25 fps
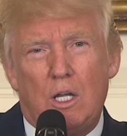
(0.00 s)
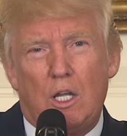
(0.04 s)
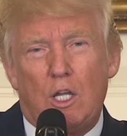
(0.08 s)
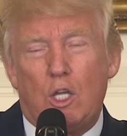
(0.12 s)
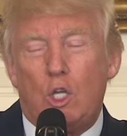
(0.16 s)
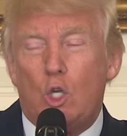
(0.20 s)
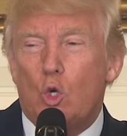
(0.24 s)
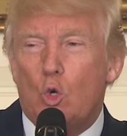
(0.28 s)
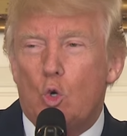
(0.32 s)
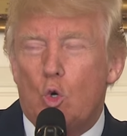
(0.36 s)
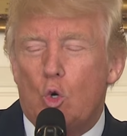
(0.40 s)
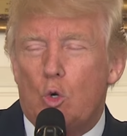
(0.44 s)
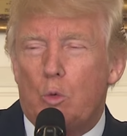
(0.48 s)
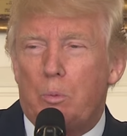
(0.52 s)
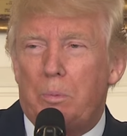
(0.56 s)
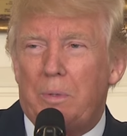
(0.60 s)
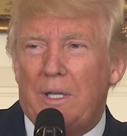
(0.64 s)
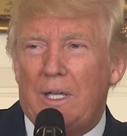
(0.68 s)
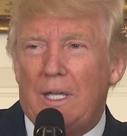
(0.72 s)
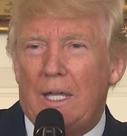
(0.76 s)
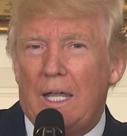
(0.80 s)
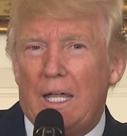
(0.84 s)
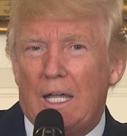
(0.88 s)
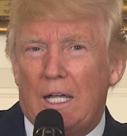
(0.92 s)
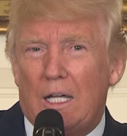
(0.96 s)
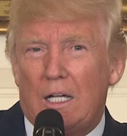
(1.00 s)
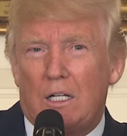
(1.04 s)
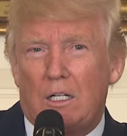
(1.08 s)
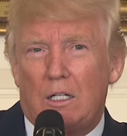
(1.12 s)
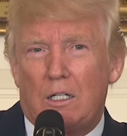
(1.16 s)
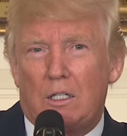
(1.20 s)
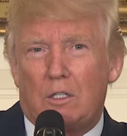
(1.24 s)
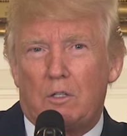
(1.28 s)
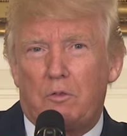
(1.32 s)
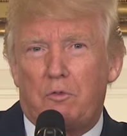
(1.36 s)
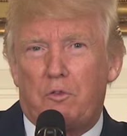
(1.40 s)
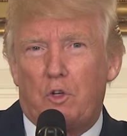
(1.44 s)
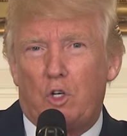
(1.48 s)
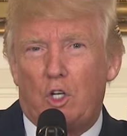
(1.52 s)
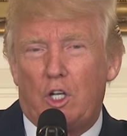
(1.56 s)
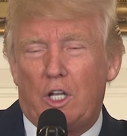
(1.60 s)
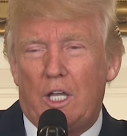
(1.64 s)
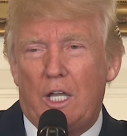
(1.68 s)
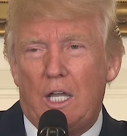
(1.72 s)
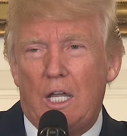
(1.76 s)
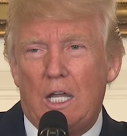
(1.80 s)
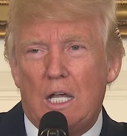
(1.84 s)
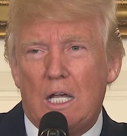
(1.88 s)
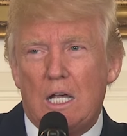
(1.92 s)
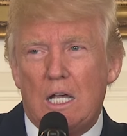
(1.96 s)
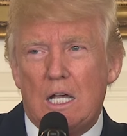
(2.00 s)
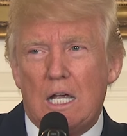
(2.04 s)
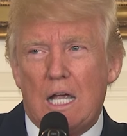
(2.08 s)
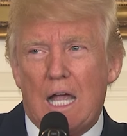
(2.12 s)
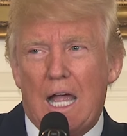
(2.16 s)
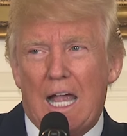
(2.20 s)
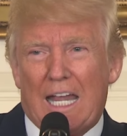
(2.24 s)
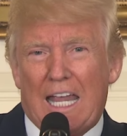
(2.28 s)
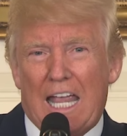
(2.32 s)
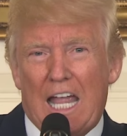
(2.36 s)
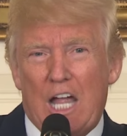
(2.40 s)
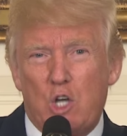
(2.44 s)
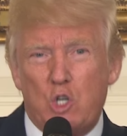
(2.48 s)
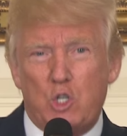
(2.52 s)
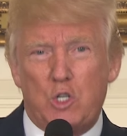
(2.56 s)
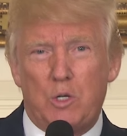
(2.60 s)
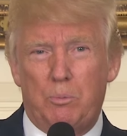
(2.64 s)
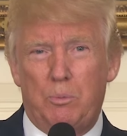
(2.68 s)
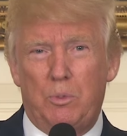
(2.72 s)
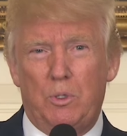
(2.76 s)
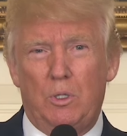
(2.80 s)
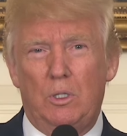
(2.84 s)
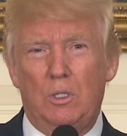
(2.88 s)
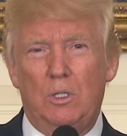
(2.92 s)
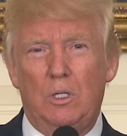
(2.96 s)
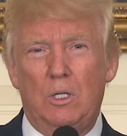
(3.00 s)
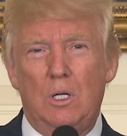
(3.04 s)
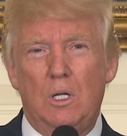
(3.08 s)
you will be held fully accountable.